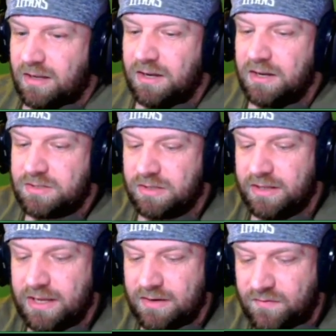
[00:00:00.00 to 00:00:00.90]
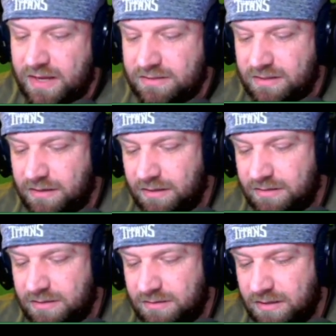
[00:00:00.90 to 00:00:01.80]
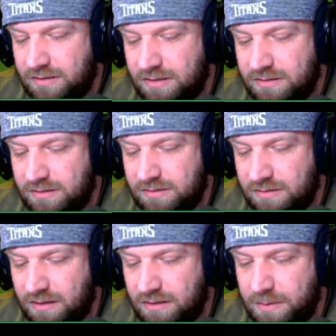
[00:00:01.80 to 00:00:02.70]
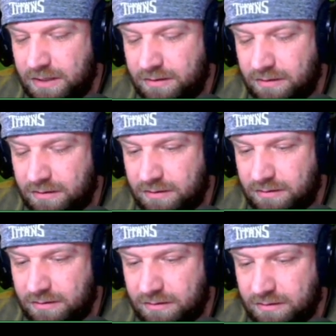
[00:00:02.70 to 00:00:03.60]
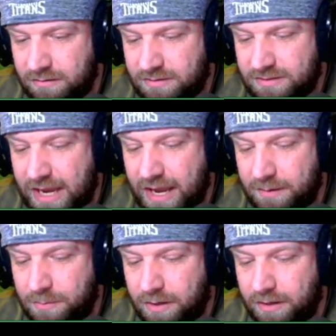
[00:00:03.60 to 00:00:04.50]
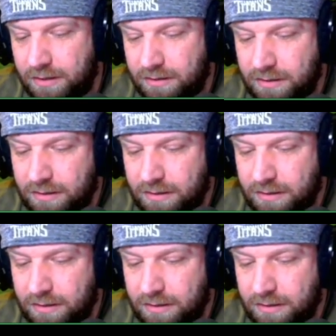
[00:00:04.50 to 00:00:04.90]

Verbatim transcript: initially invested in this is that this is going to be the the sad part